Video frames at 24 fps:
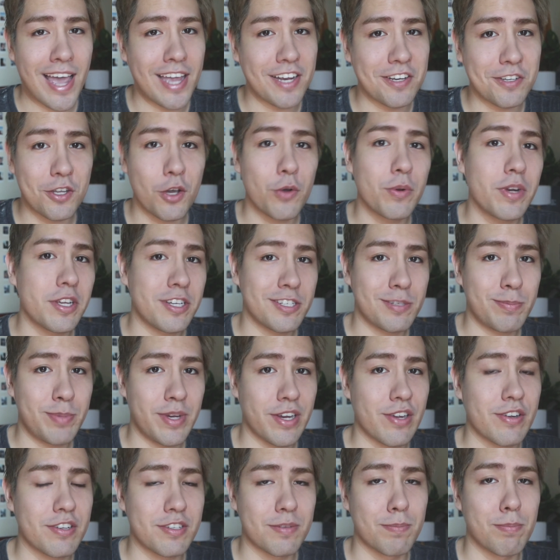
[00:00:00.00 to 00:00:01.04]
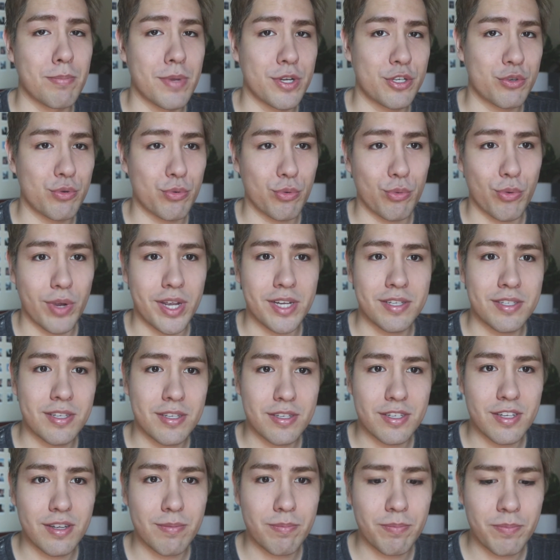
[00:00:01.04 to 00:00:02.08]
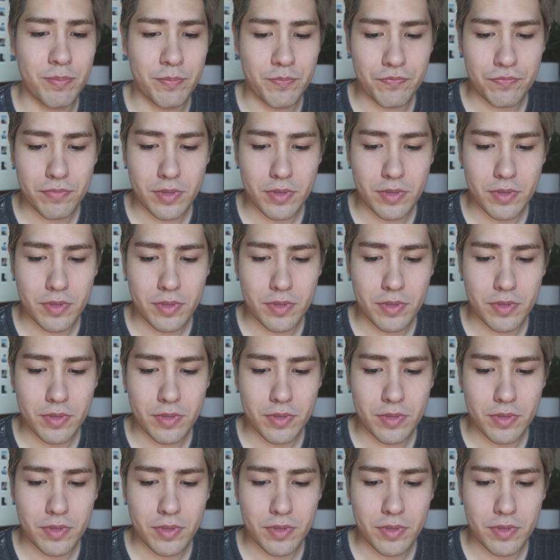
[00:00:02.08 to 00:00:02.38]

I don't experience much racism.